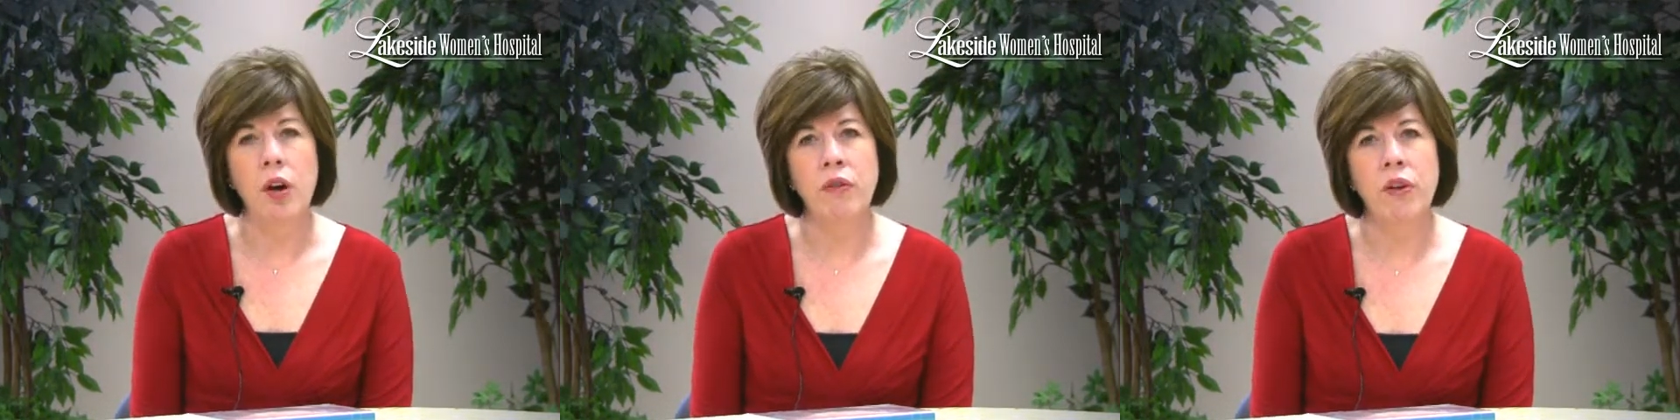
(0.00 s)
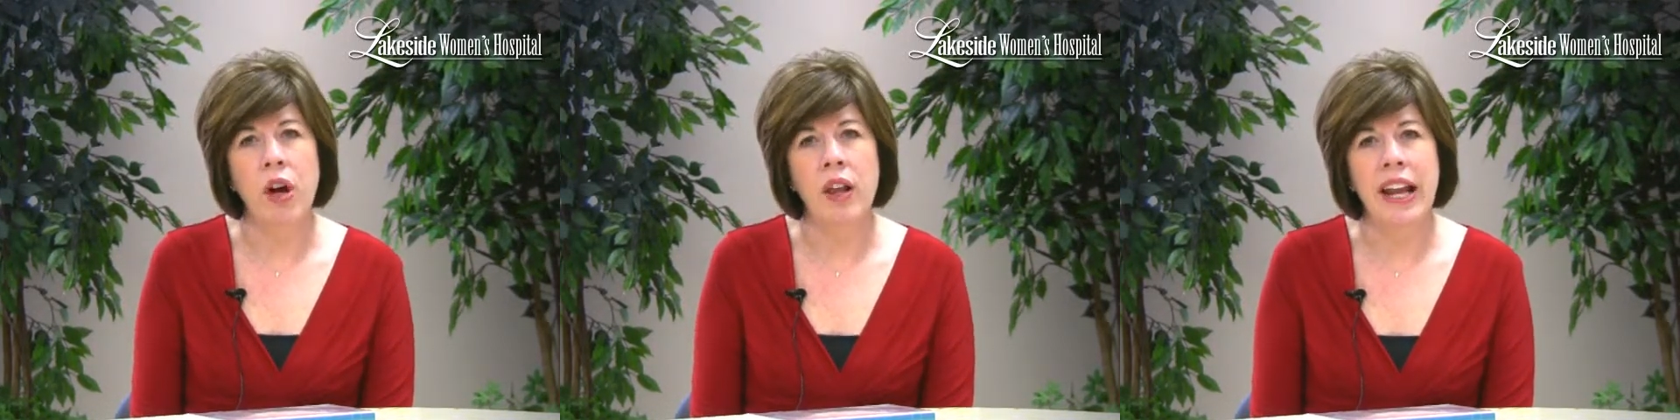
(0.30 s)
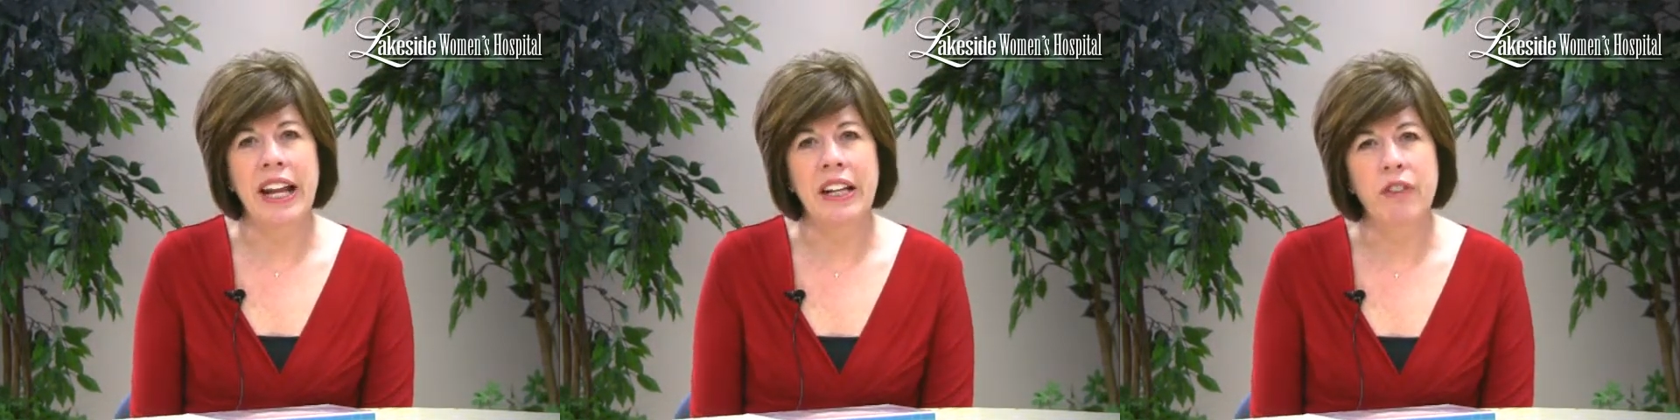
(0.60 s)
Overall,
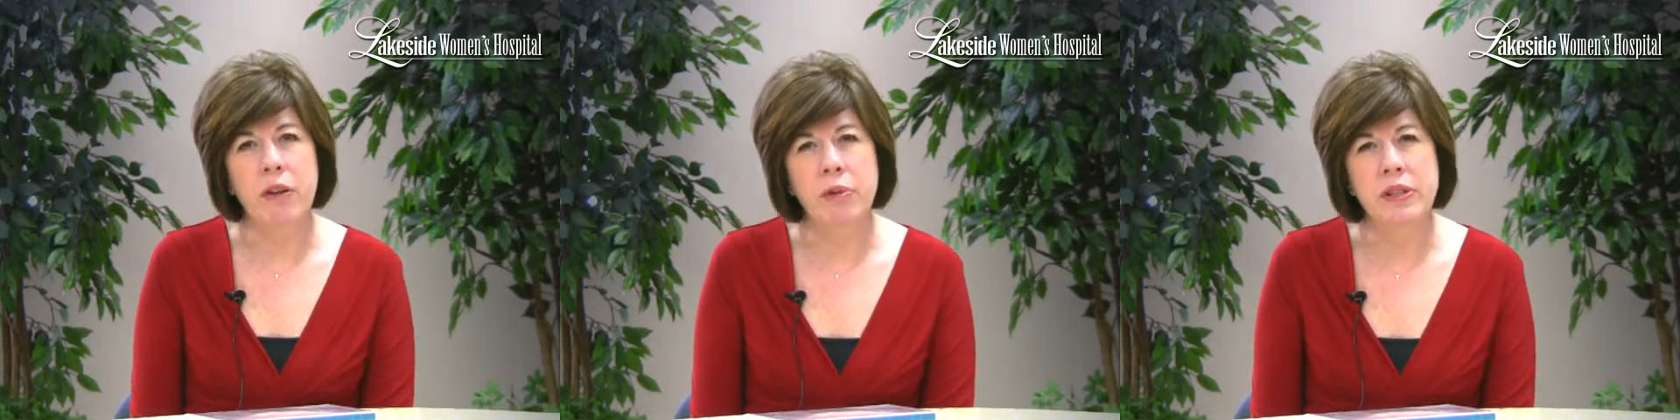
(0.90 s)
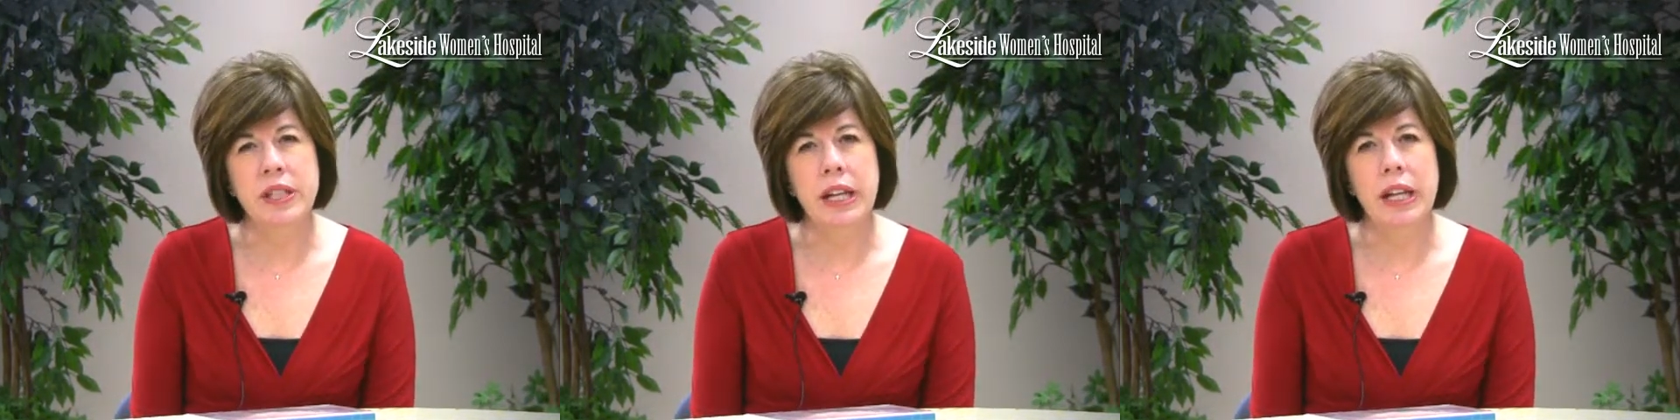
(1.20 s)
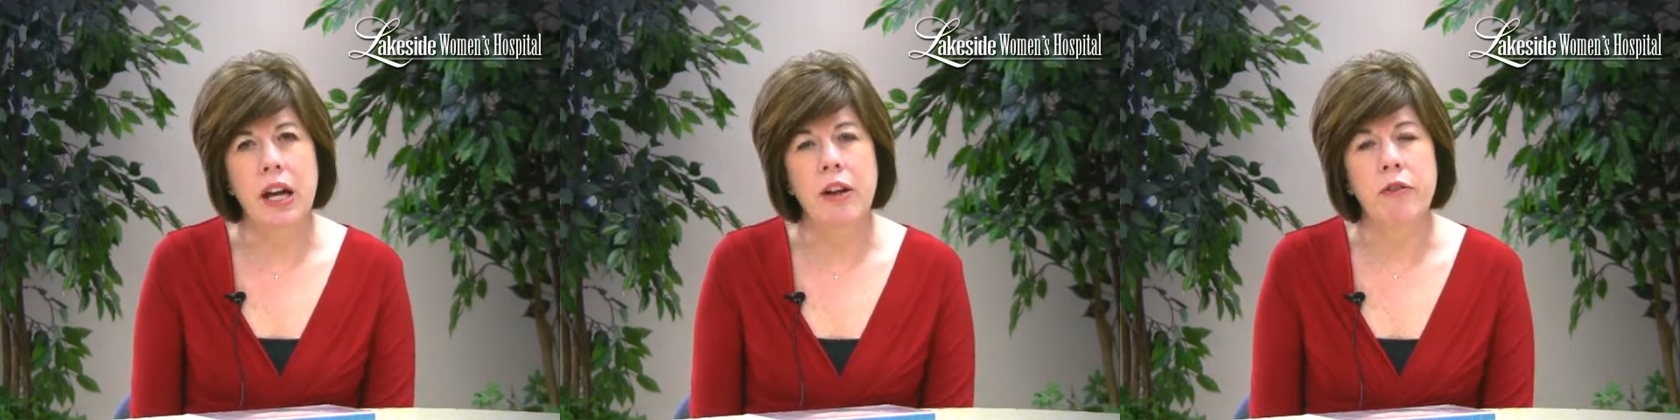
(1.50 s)
eighty-five
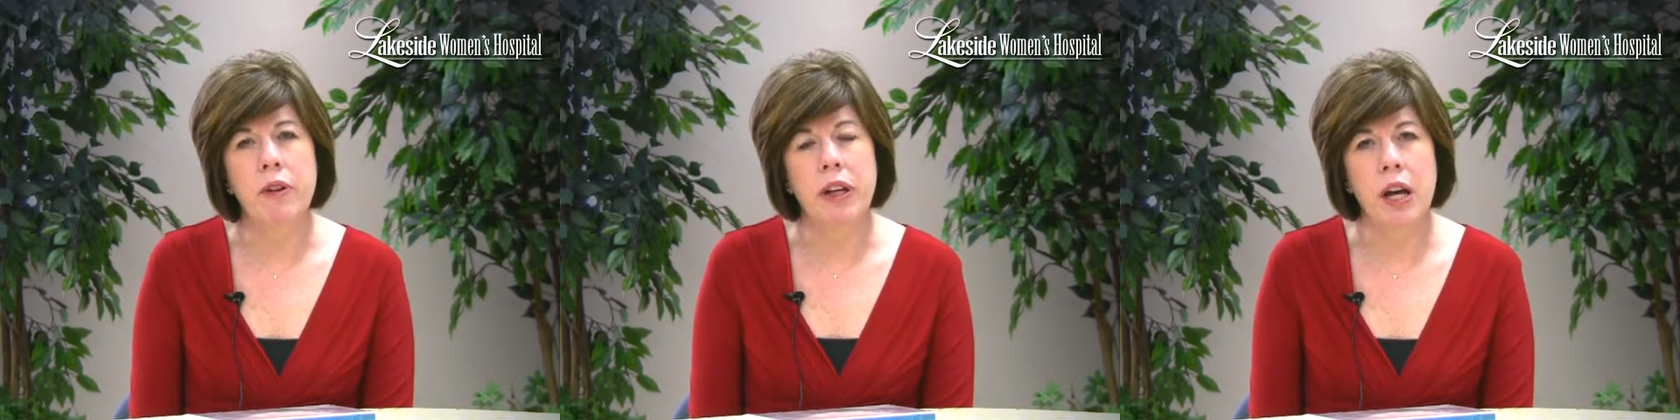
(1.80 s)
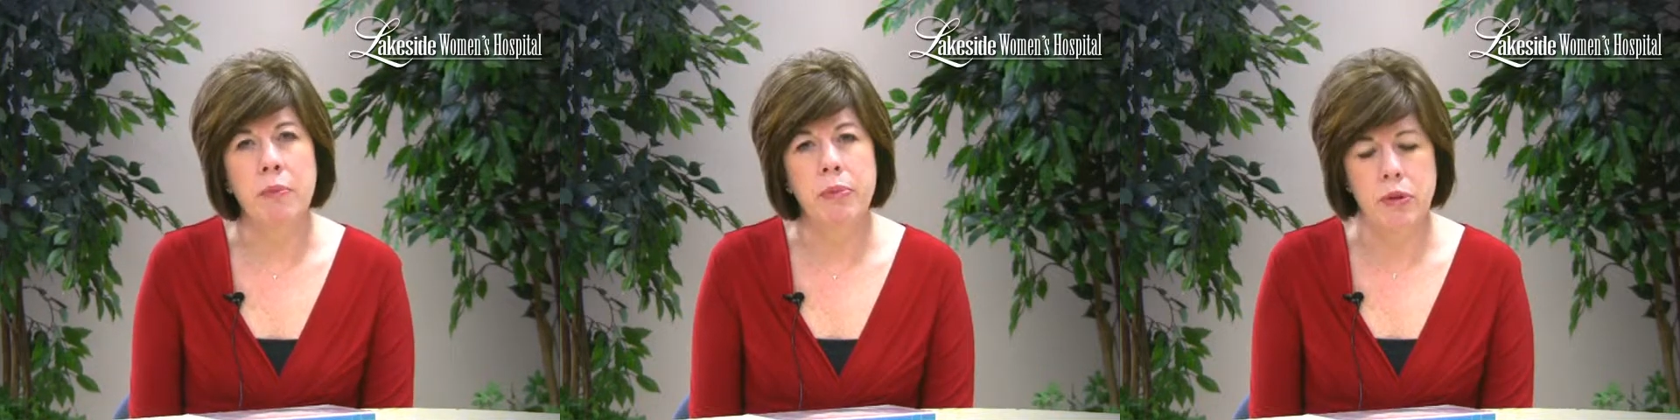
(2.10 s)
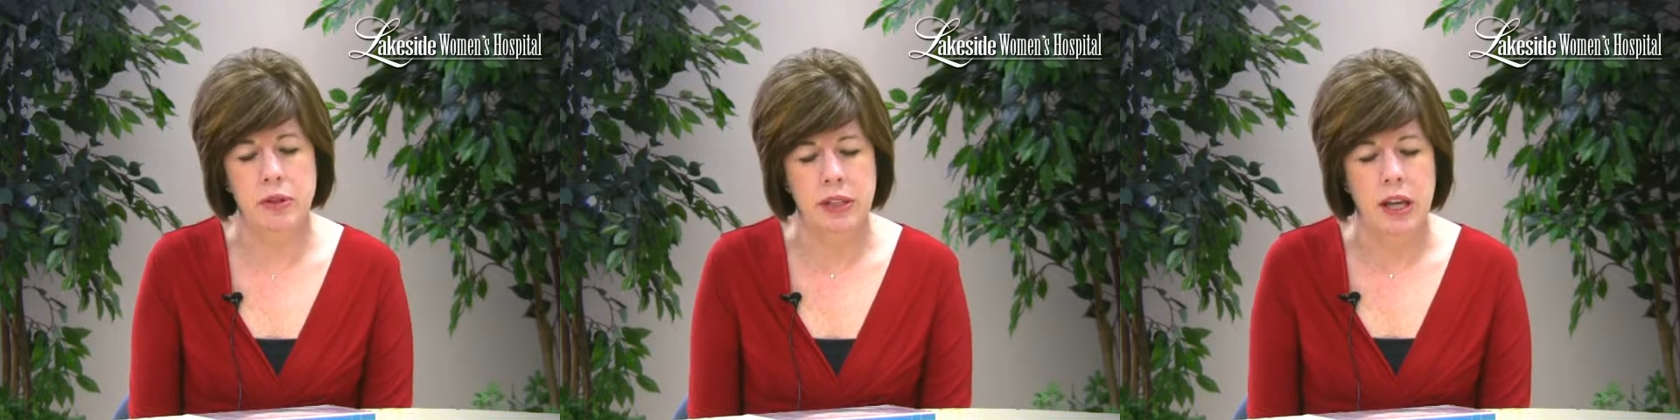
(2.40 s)
percent of
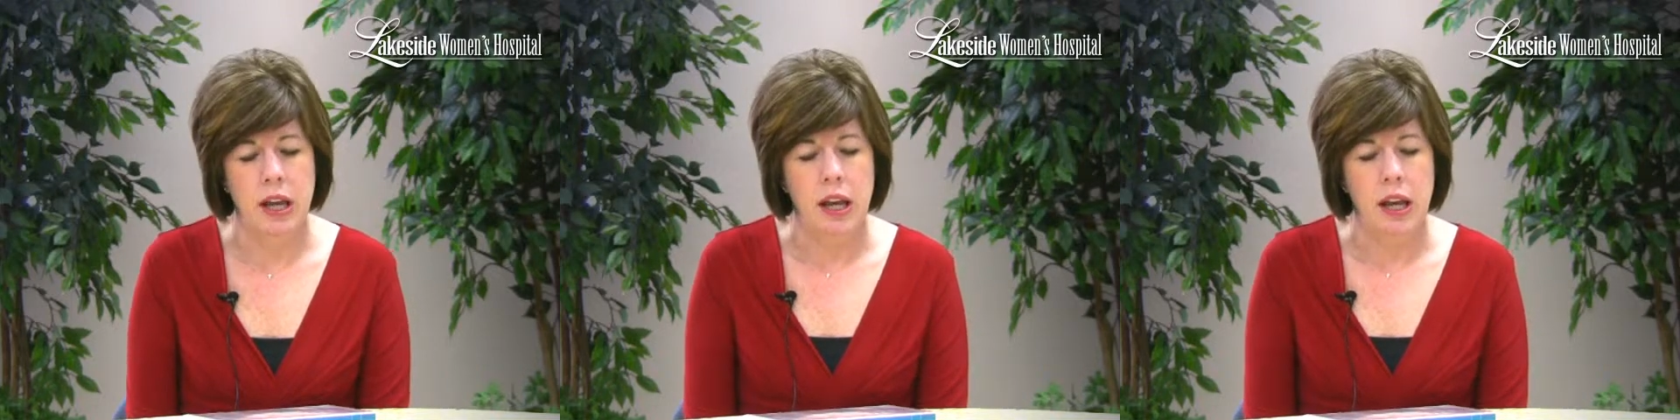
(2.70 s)
couples